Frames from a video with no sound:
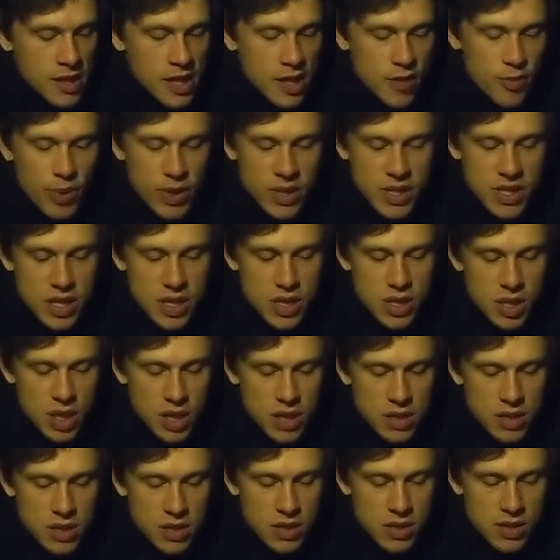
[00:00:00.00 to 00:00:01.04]
The princess thought
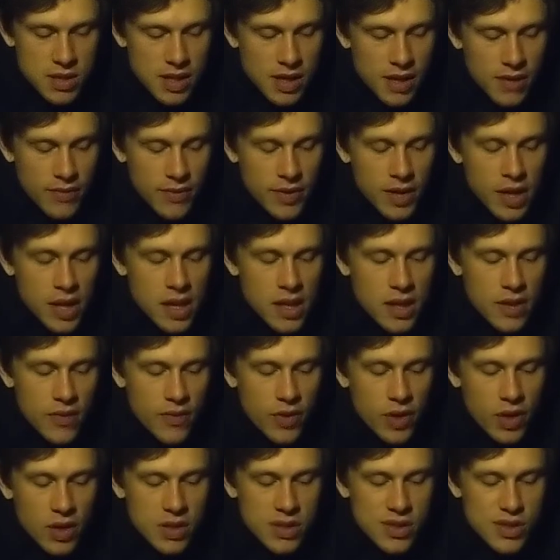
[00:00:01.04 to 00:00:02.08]
to herself, the
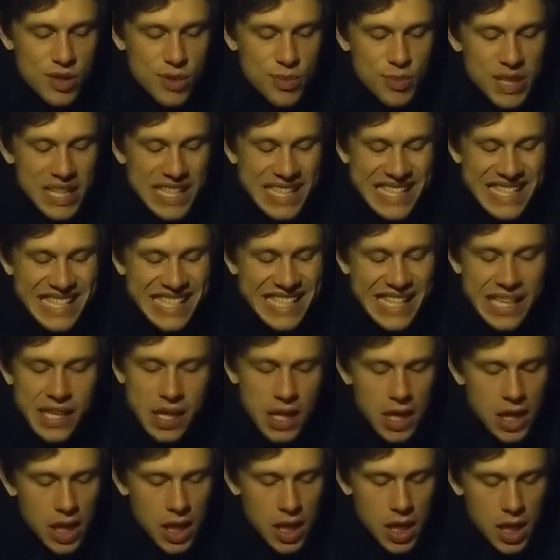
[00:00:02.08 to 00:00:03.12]
frog is just being
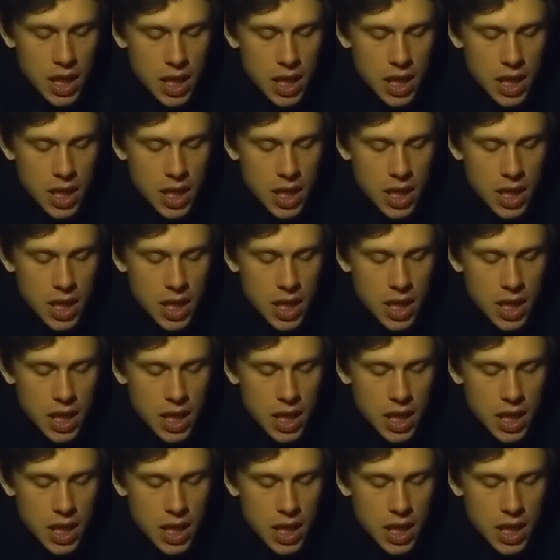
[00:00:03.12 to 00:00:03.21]
silly.